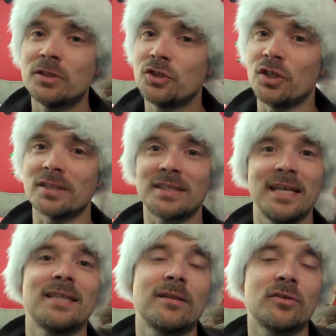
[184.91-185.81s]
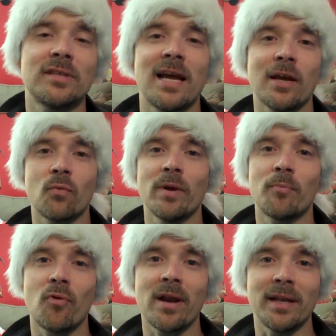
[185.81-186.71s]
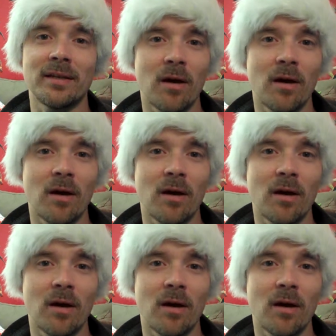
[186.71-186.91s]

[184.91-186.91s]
Just get their tag reprinted.